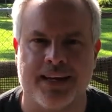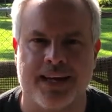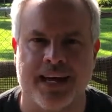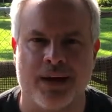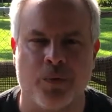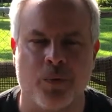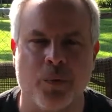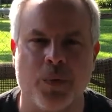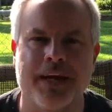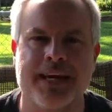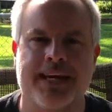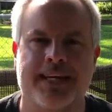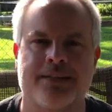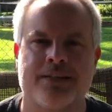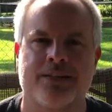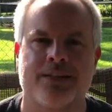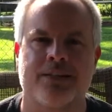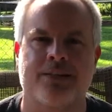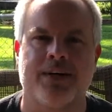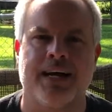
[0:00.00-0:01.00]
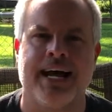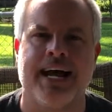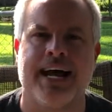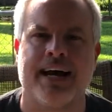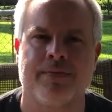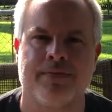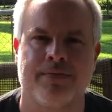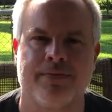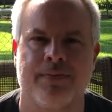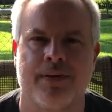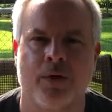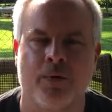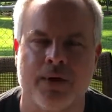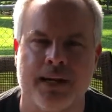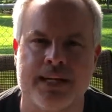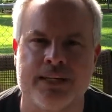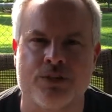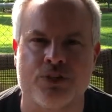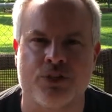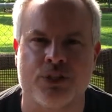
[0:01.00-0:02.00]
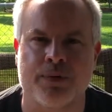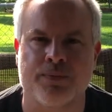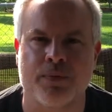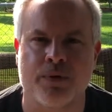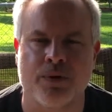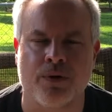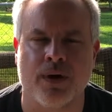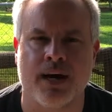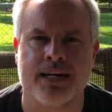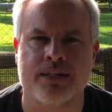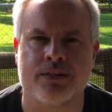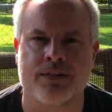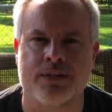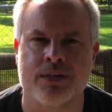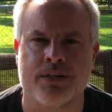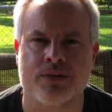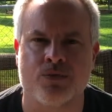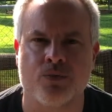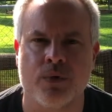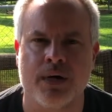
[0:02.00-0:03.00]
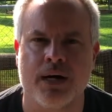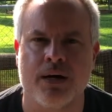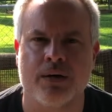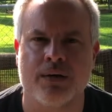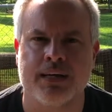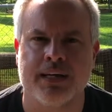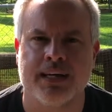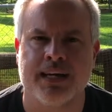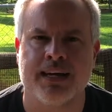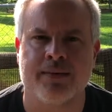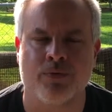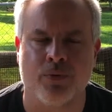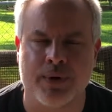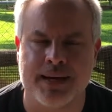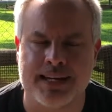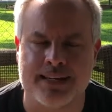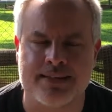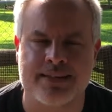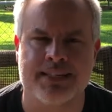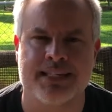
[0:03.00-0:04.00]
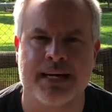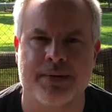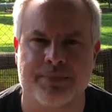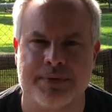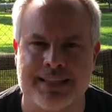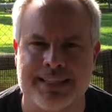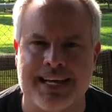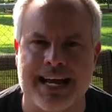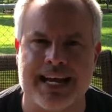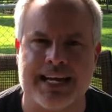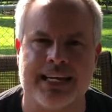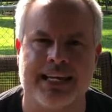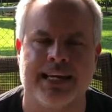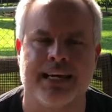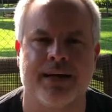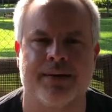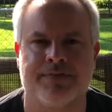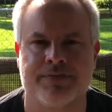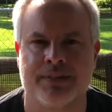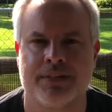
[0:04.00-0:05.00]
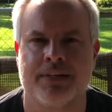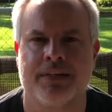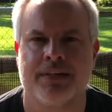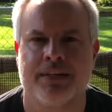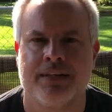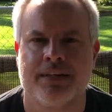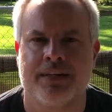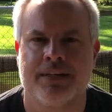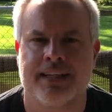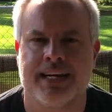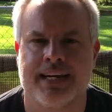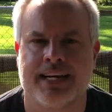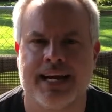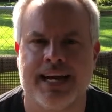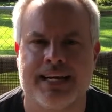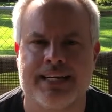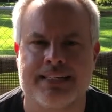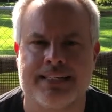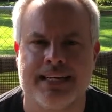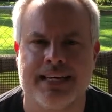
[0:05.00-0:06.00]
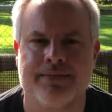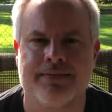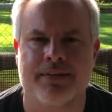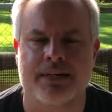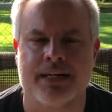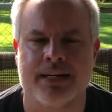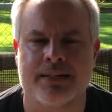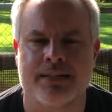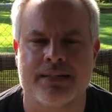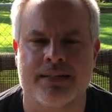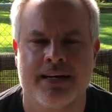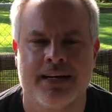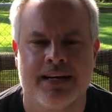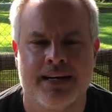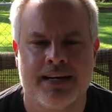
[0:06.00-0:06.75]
And we get to have a relationship with Christ as well, if we accept that gift that God has given us.